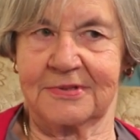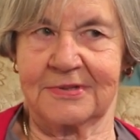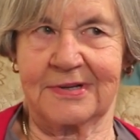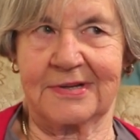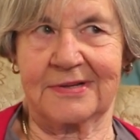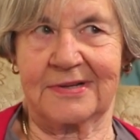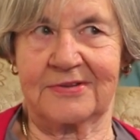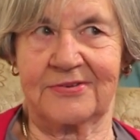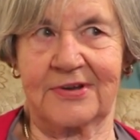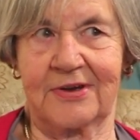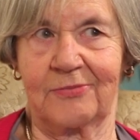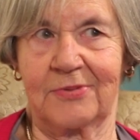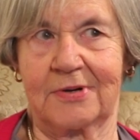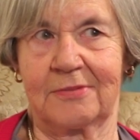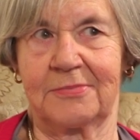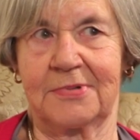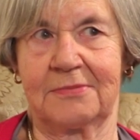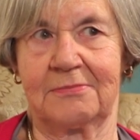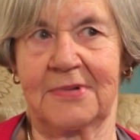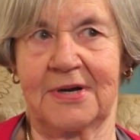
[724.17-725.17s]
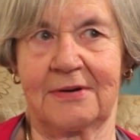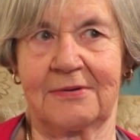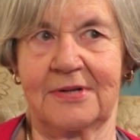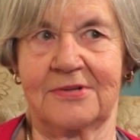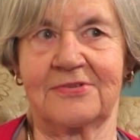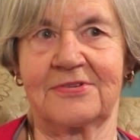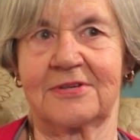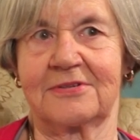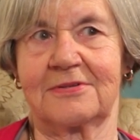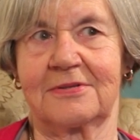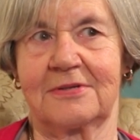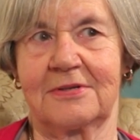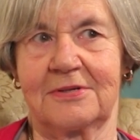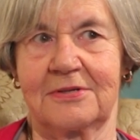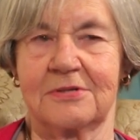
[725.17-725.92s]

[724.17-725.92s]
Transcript: because I would have been married 60